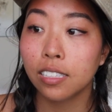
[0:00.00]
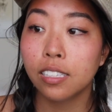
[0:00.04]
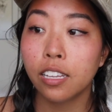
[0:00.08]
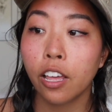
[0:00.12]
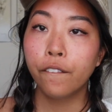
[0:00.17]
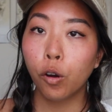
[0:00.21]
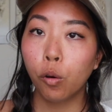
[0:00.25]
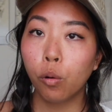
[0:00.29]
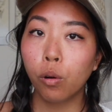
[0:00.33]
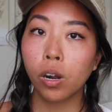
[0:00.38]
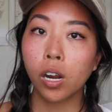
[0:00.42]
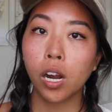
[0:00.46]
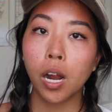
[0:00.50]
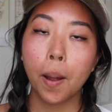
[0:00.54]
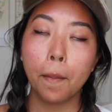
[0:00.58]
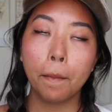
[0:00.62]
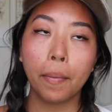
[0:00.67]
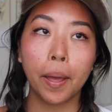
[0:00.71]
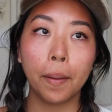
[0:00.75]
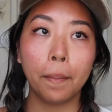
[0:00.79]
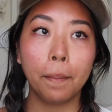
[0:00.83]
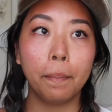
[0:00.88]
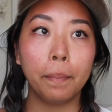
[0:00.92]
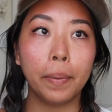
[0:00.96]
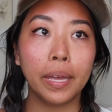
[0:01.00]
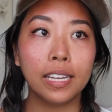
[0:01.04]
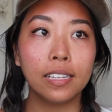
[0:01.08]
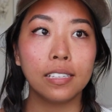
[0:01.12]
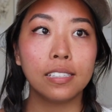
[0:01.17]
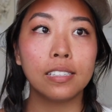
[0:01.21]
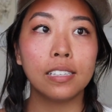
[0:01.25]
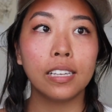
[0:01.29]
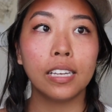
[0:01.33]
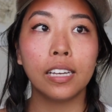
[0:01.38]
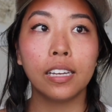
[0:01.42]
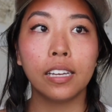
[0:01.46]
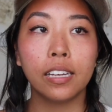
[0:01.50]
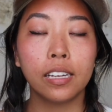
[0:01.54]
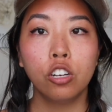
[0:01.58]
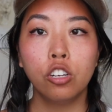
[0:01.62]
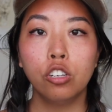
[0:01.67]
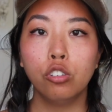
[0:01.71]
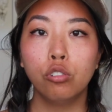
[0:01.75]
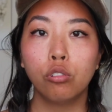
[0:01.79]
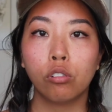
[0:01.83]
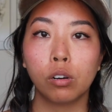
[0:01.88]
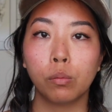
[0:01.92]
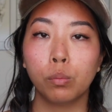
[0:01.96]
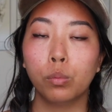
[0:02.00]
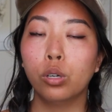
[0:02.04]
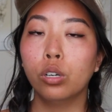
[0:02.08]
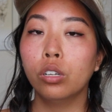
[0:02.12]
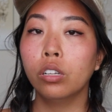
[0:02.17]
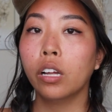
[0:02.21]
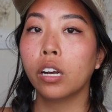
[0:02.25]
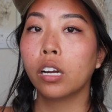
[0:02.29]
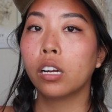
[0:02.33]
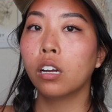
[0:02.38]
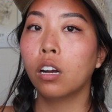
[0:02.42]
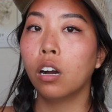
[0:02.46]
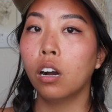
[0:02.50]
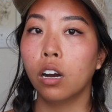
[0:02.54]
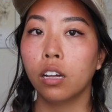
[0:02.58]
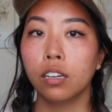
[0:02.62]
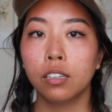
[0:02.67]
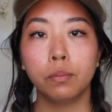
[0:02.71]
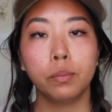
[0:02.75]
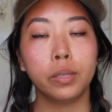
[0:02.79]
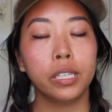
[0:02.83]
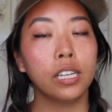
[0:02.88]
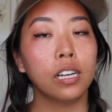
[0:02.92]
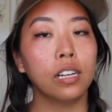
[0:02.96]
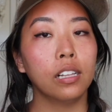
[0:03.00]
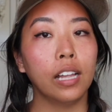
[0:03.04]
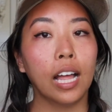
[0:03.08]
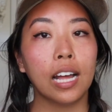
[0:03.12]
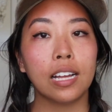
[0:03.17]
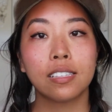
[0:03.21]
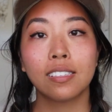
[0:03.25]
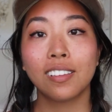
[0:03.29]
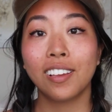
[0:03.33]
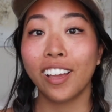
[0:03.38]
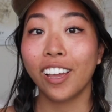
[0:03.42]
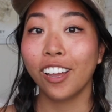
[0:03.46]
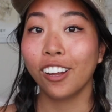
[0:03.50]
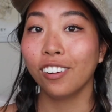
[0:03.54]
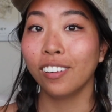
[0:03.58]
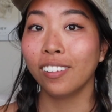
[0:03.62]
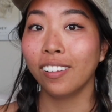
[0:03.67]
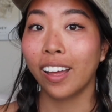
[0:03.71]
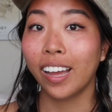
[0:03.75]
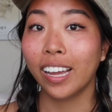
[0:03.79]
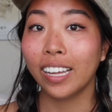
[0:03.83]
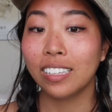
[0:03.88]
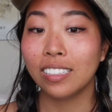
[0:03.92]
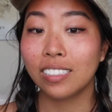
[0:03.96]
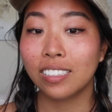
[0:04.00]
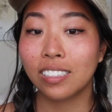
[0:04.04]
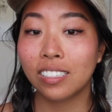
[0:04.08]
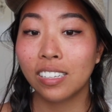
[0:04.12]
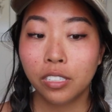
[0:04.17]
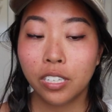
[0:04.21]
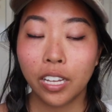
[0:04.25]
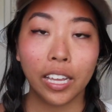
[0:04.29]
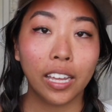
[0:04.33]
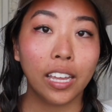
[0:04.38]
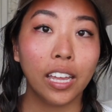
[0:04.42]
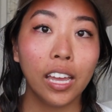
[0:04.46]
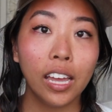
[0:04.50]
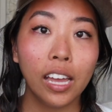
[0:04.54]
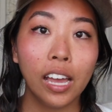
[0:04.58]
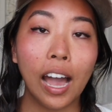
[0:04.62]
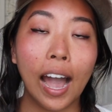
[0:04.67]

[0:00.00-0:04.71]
for my basic normal economy Alaska Airlines ticket.